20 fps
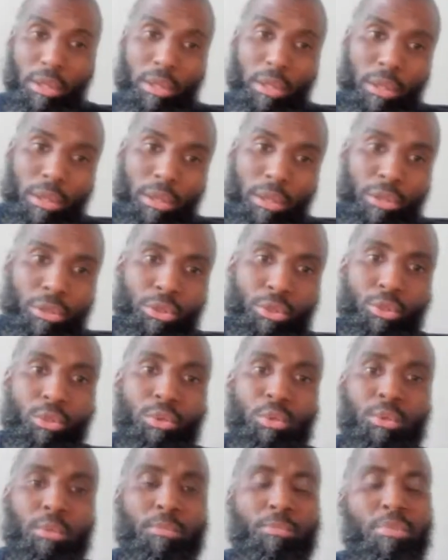
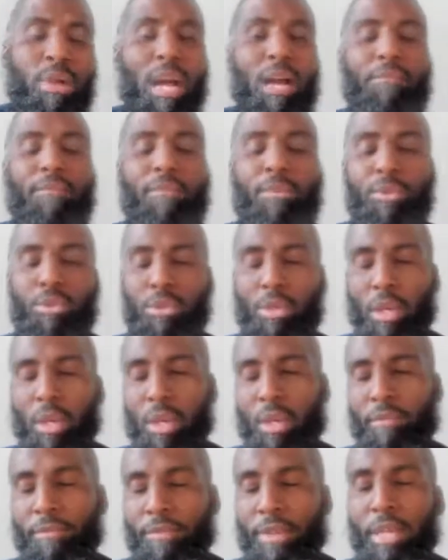through
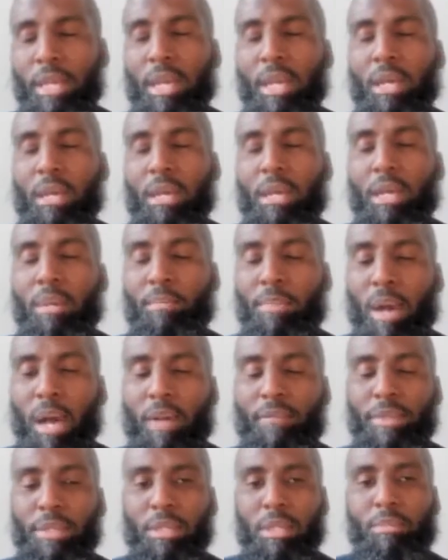via
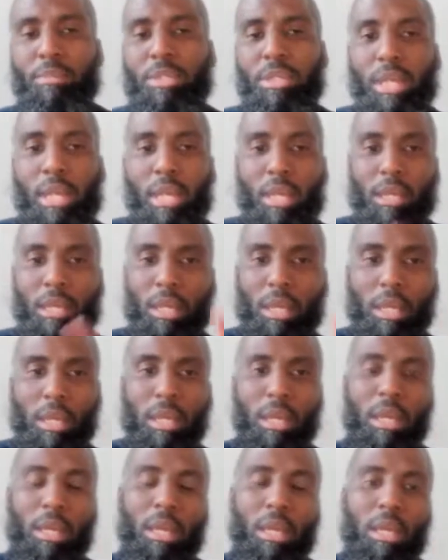poverty. Let me say that again.
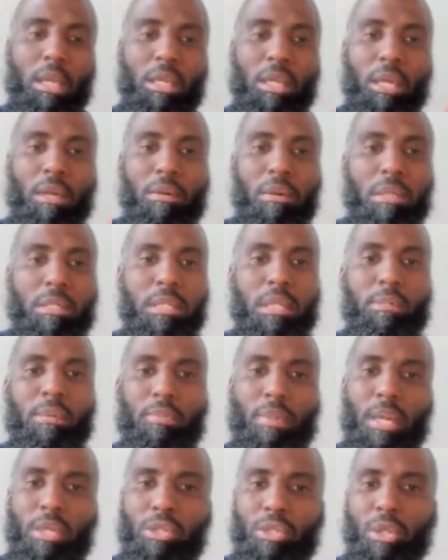There are some of
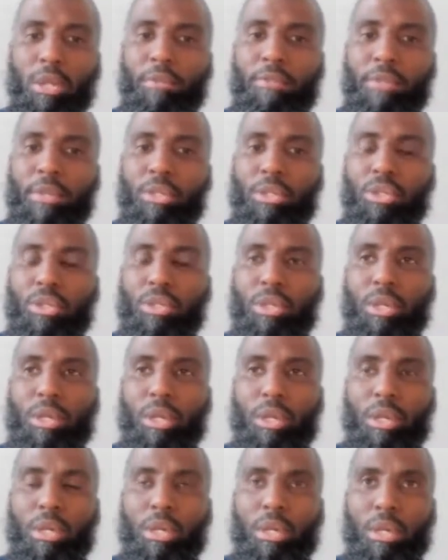my servants
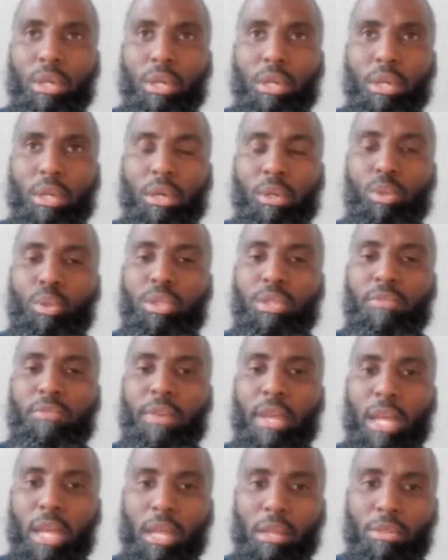whose
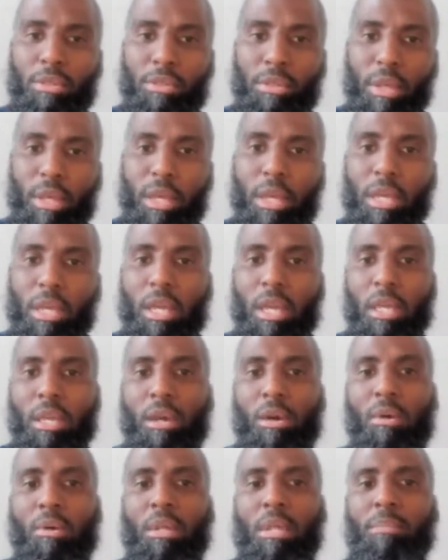faith can
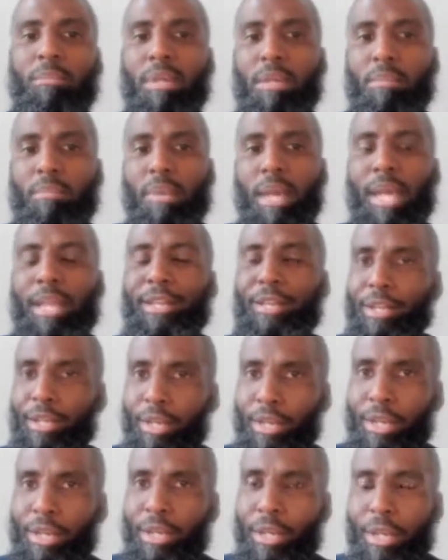only be made
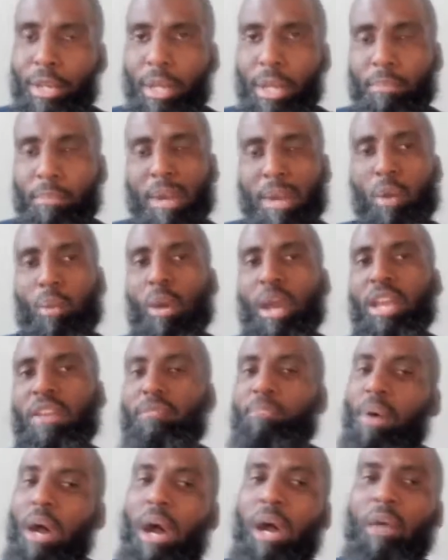good by way of
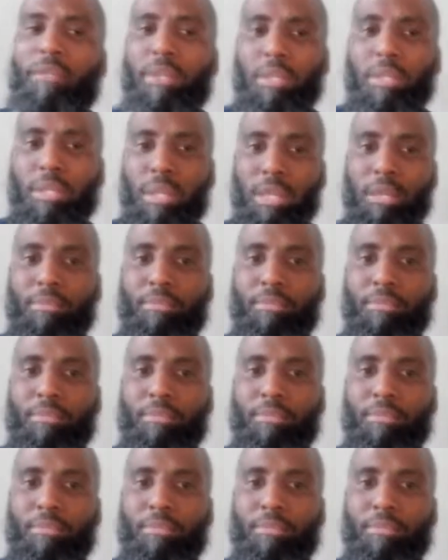poverty.